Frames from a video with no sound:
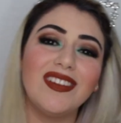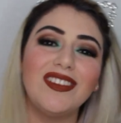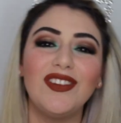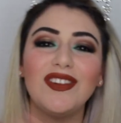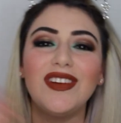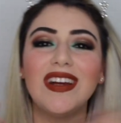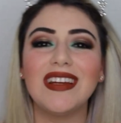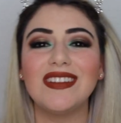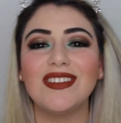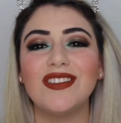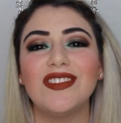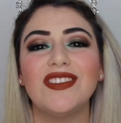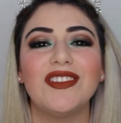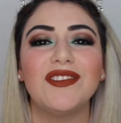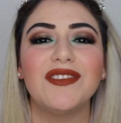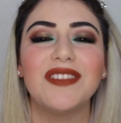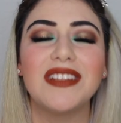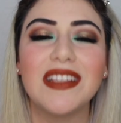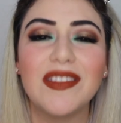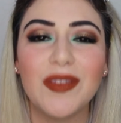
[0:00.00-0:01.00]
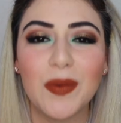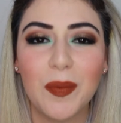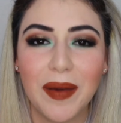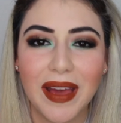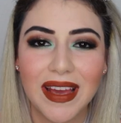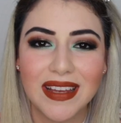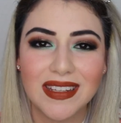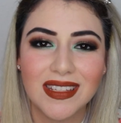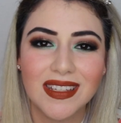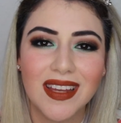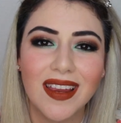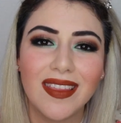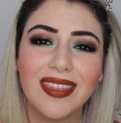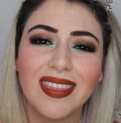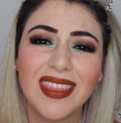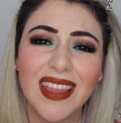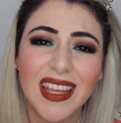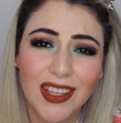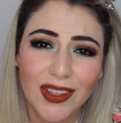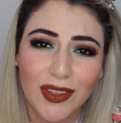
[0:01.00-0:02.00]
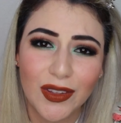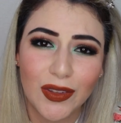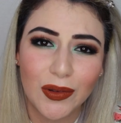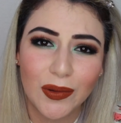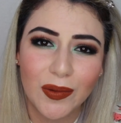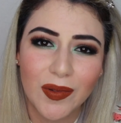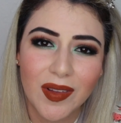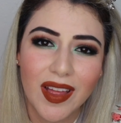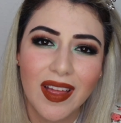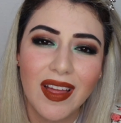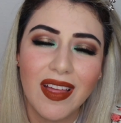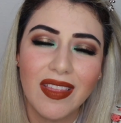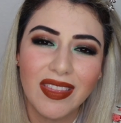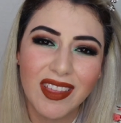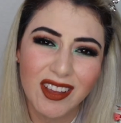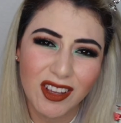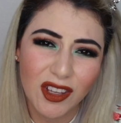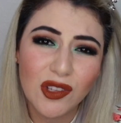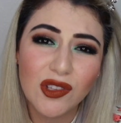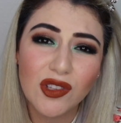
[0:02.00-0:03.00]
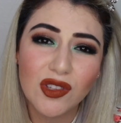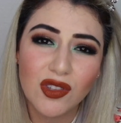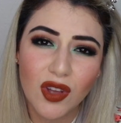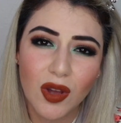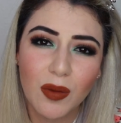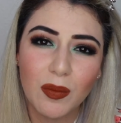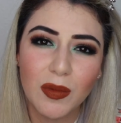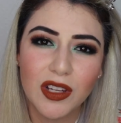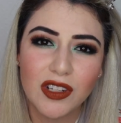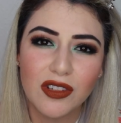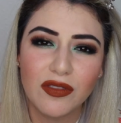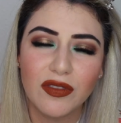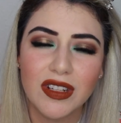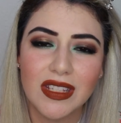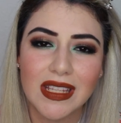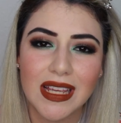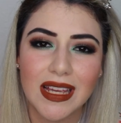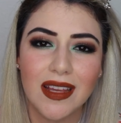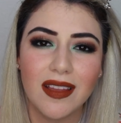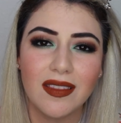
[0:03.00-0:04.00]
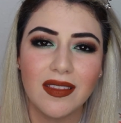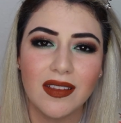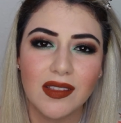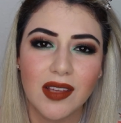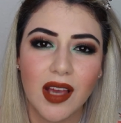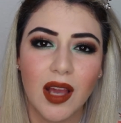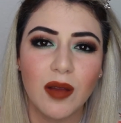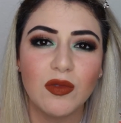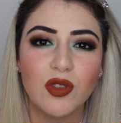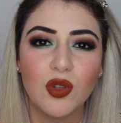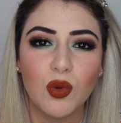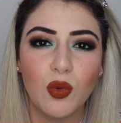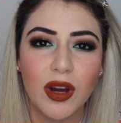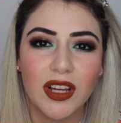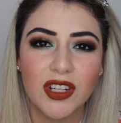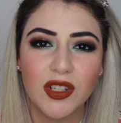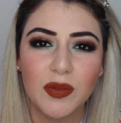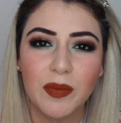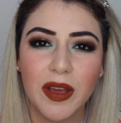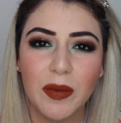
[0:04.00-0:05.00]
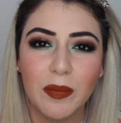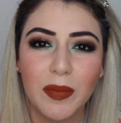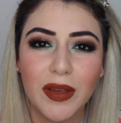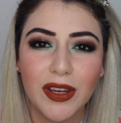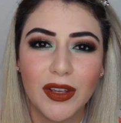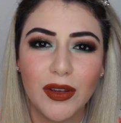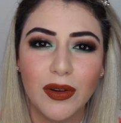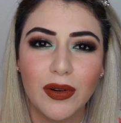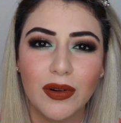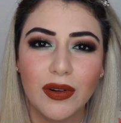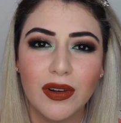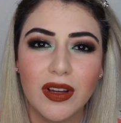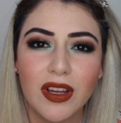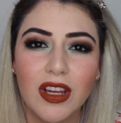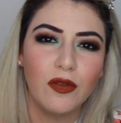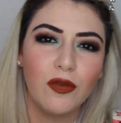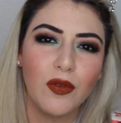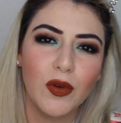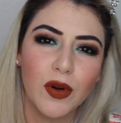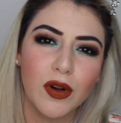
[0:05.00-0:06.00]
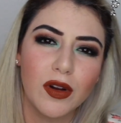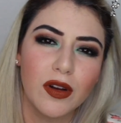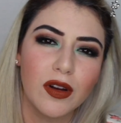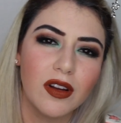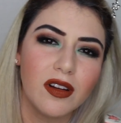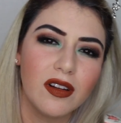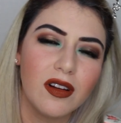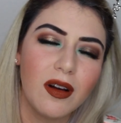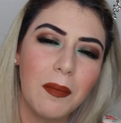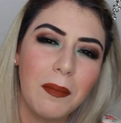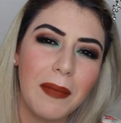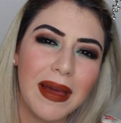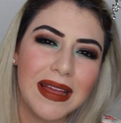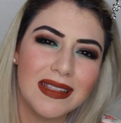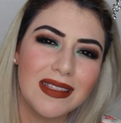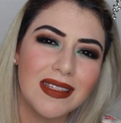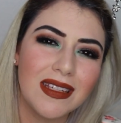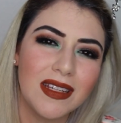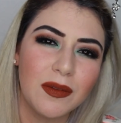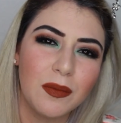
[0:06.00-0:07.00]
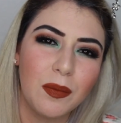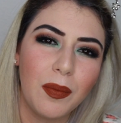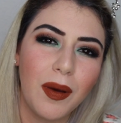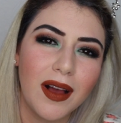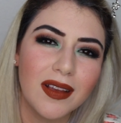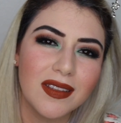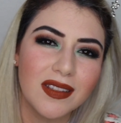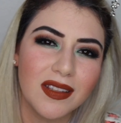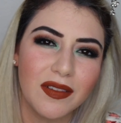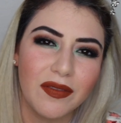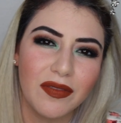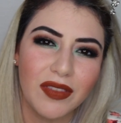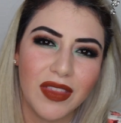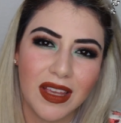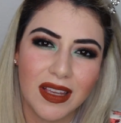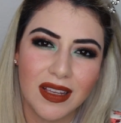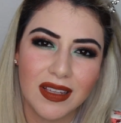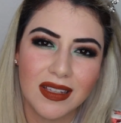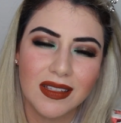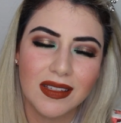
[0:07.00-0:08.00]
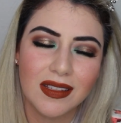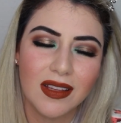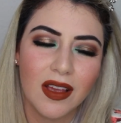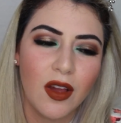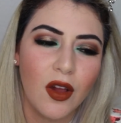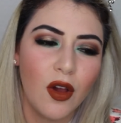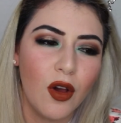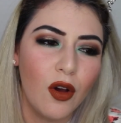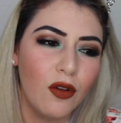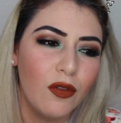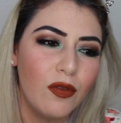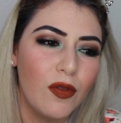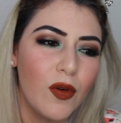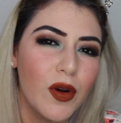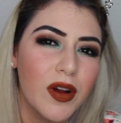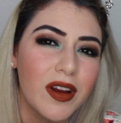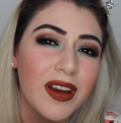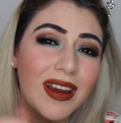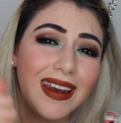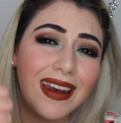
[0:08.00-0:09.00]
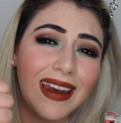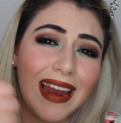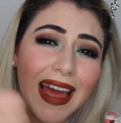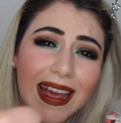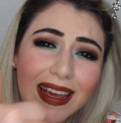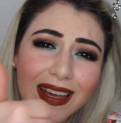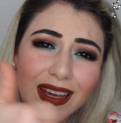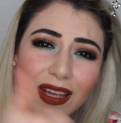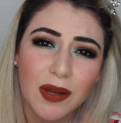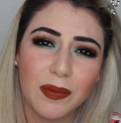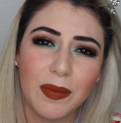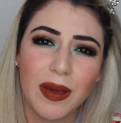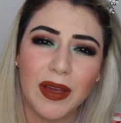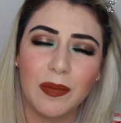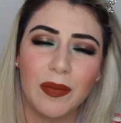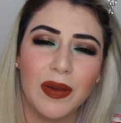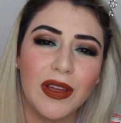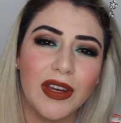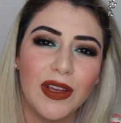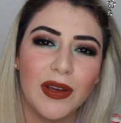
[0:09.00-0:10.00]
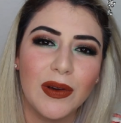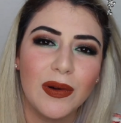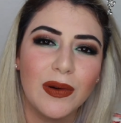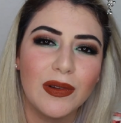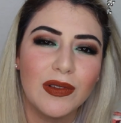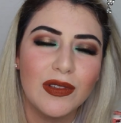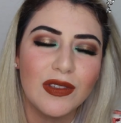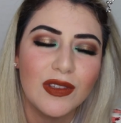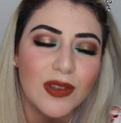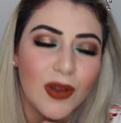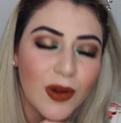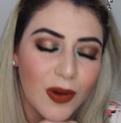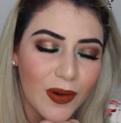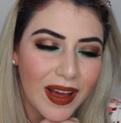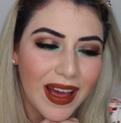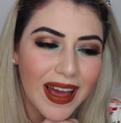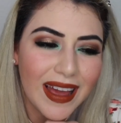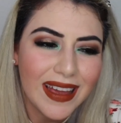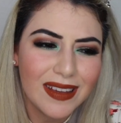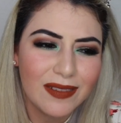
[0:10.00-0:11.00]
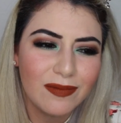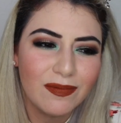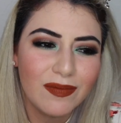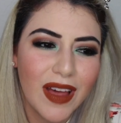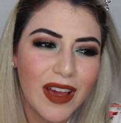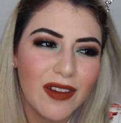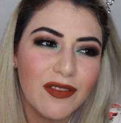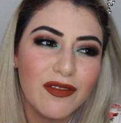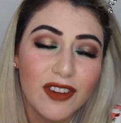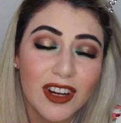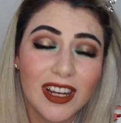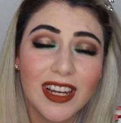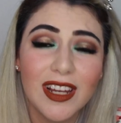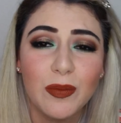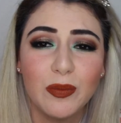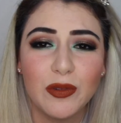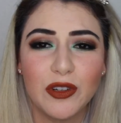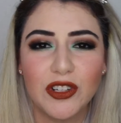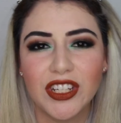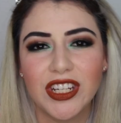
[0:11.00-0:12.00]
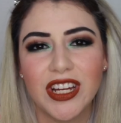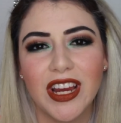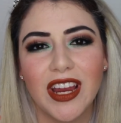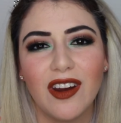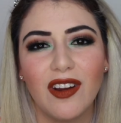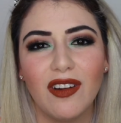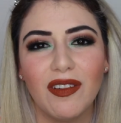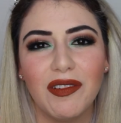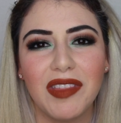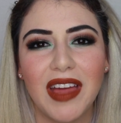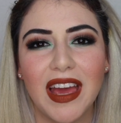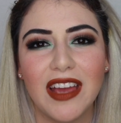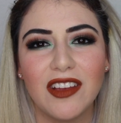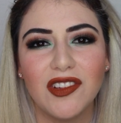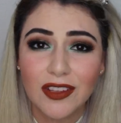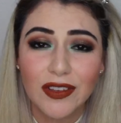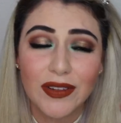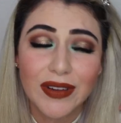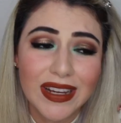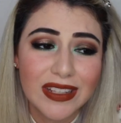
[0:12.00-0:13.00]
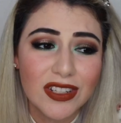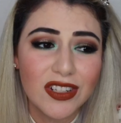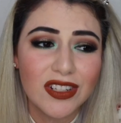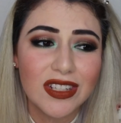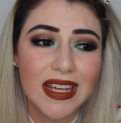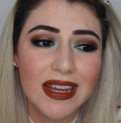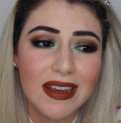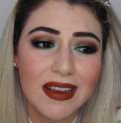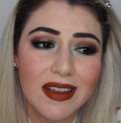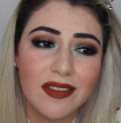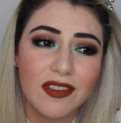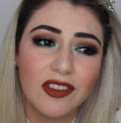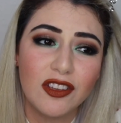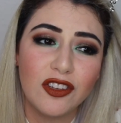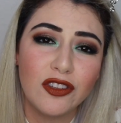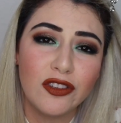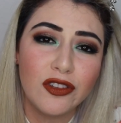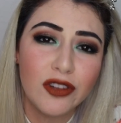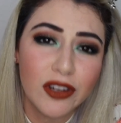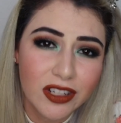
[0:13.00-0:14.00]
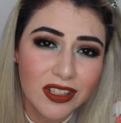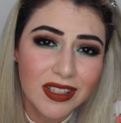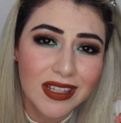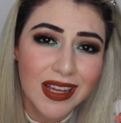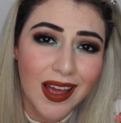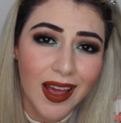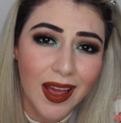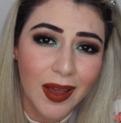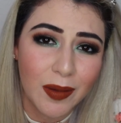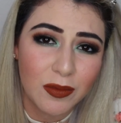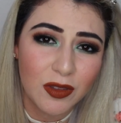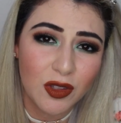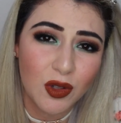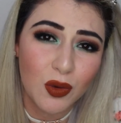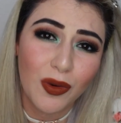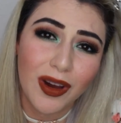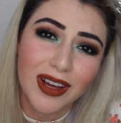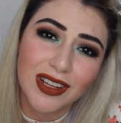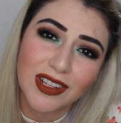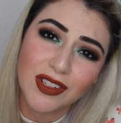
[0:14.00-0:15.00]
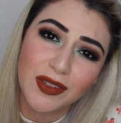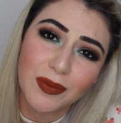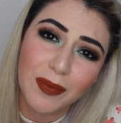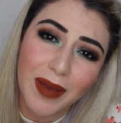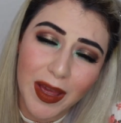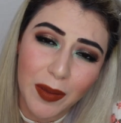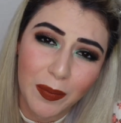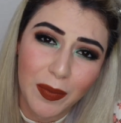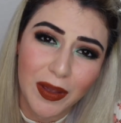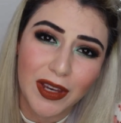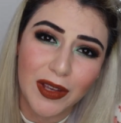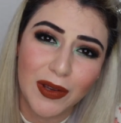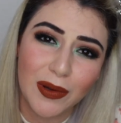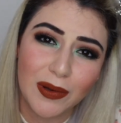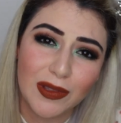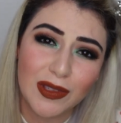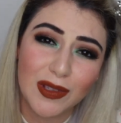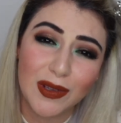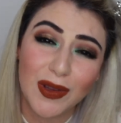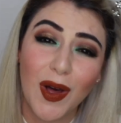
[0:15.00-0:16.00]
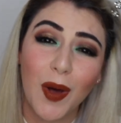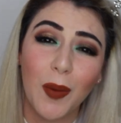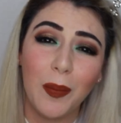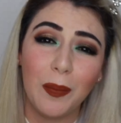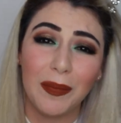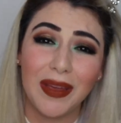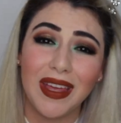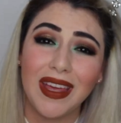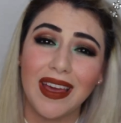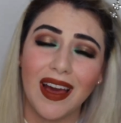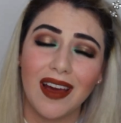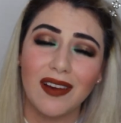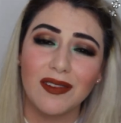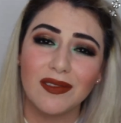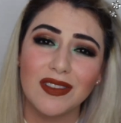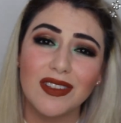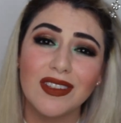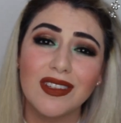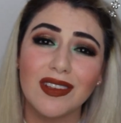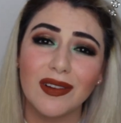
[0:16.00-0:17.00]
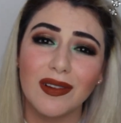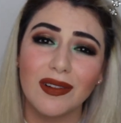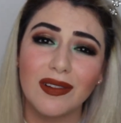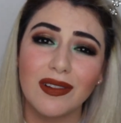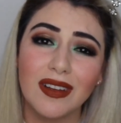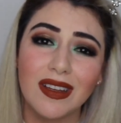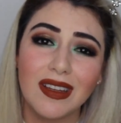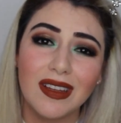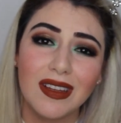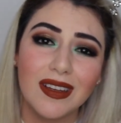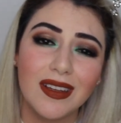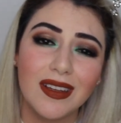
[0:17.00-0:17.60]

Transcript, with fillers: you guys are seriously the best. Thank you. Thank you so much for taking the time to watch my video, for commenting positive things, for liking my videos. So I really appreciate all of that. You guys are taking your time to watch my video to help me out. So